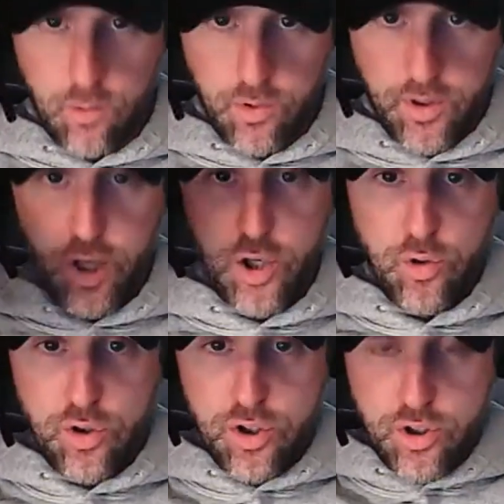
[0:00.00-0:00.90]
with a
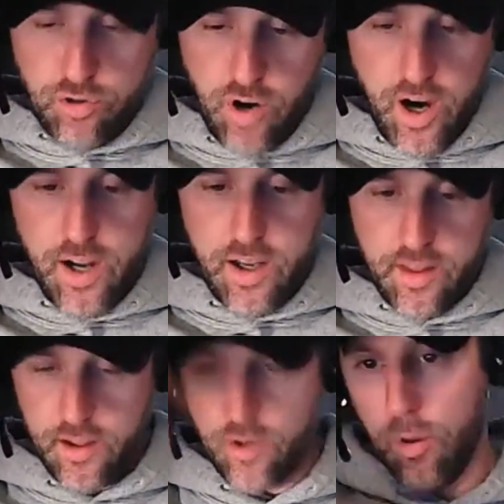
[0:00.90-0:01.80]
huge tray
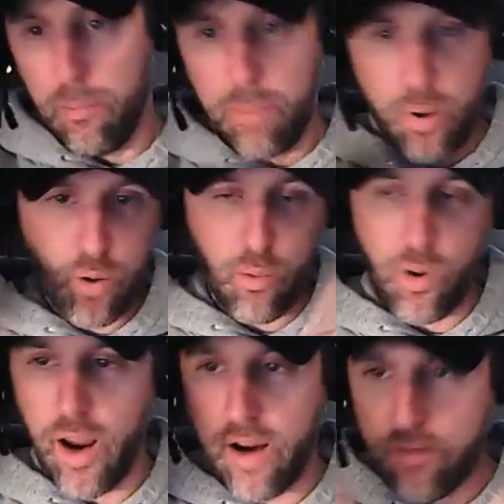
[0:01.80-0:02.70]
that you can put
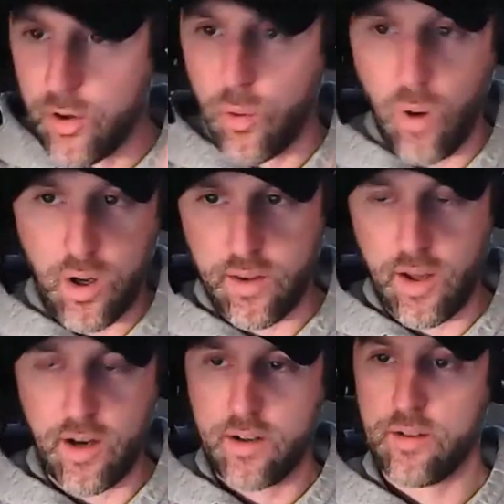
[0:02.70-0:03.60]
whatever you want in
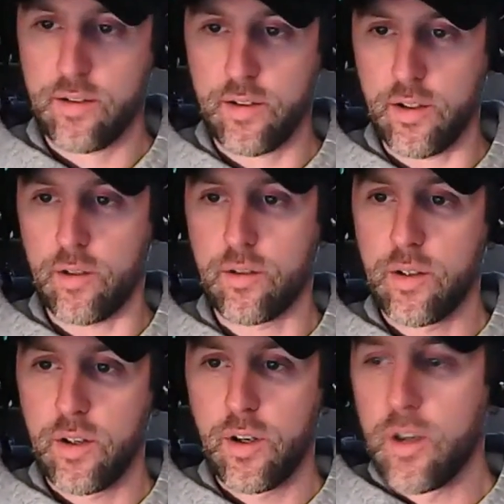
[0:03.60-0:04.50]
there. You know,
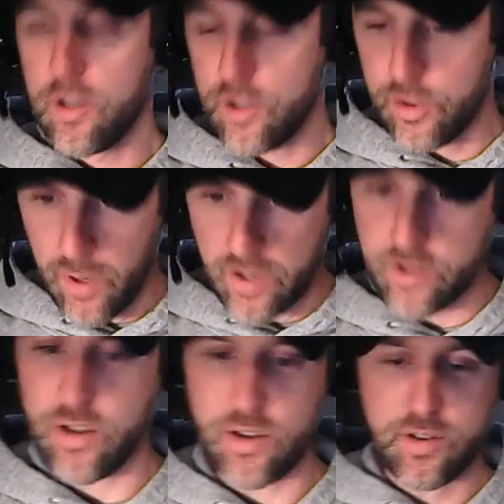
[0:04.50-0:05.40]

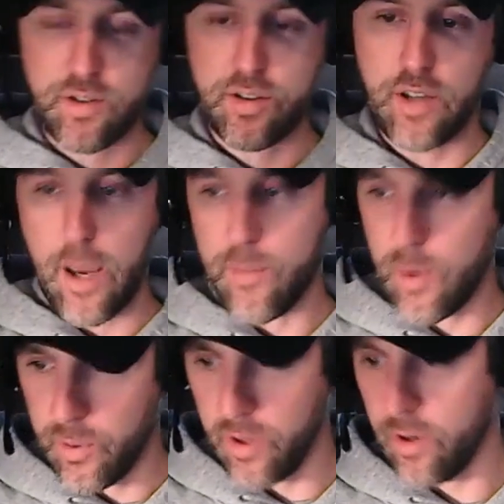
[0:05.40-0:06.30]
sponges,
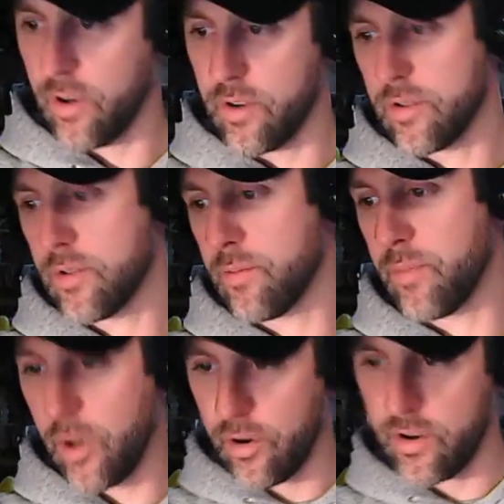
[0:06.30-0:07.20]
chemipures,
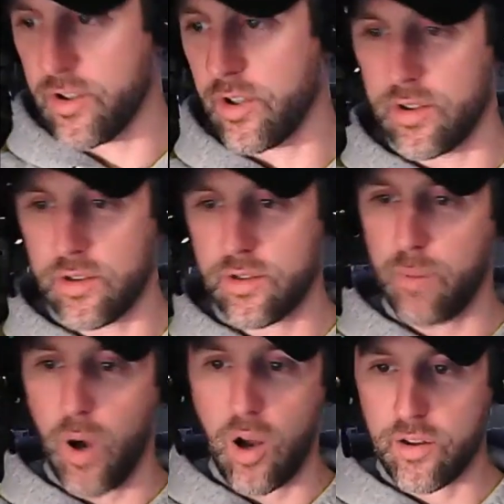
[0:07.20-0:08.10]
purigens,
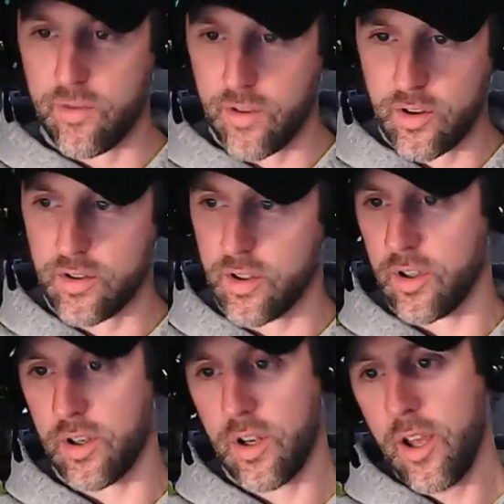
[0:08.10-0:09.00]

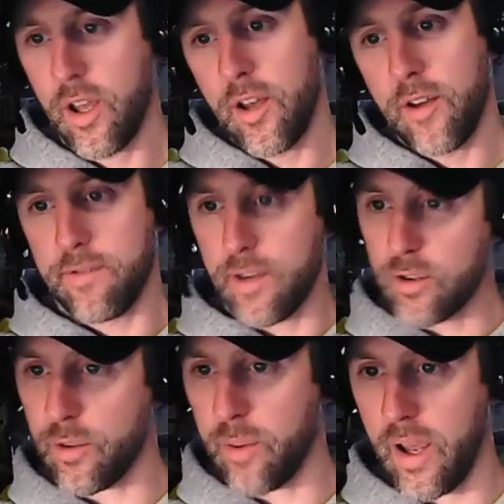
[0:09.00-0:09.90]
polyfilter,
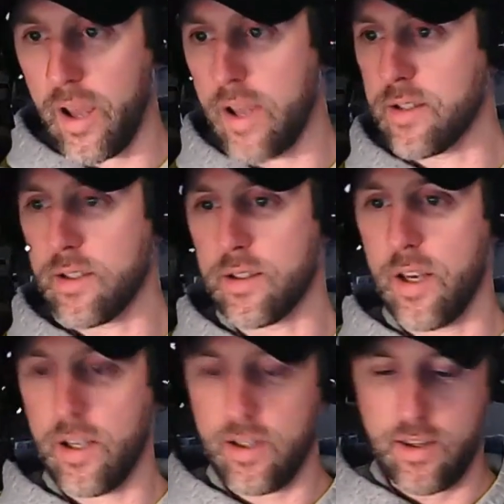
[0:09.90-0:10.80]
filter pads.
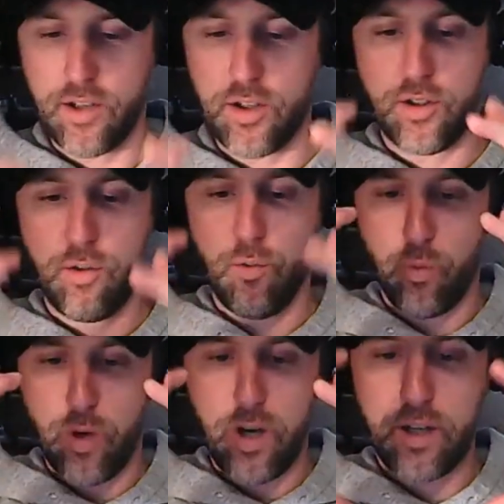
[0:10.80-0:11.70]
Like, they're just
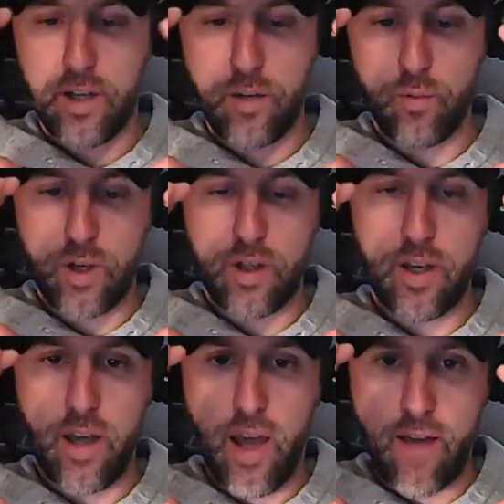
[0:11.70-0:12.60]
really,
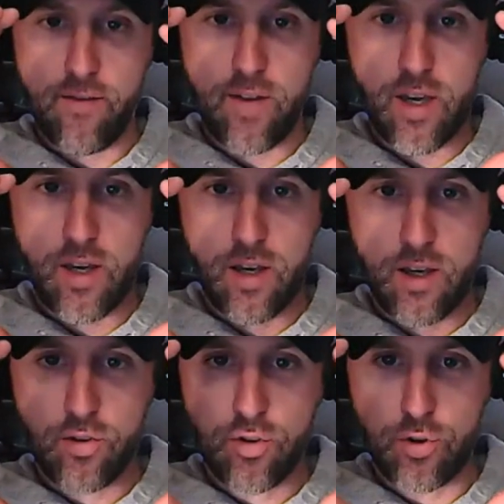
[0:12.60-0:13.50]
really heavy
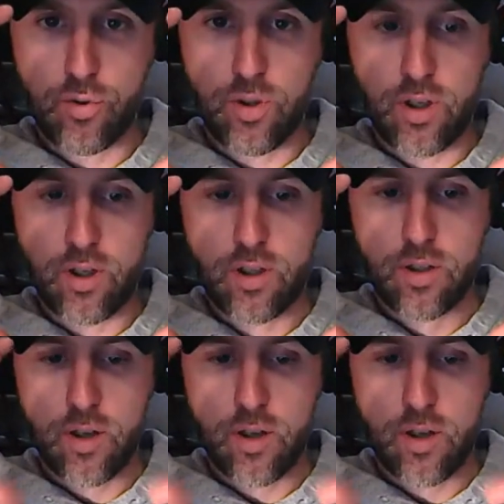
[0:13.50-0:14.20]
duty